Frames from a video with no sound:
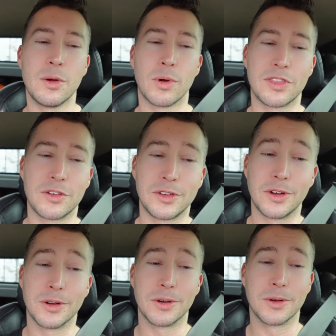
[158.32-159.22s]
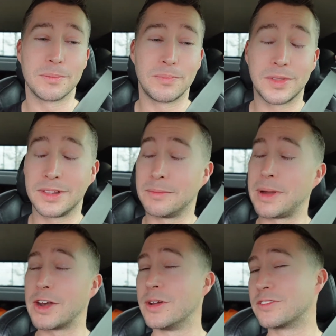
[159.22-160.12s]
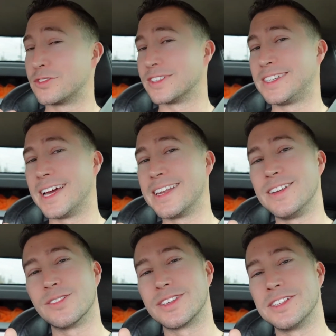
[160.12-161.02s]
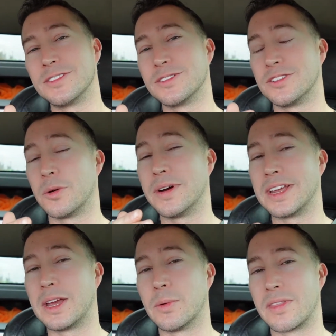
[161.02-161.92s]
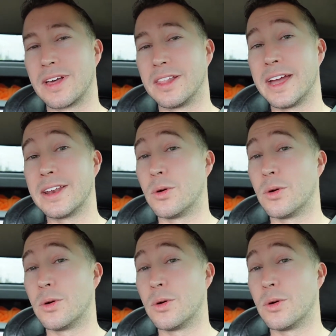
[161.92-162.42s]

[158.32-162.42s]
whether your batteries are just dead in your sensors and you're wanting to get rid of that light,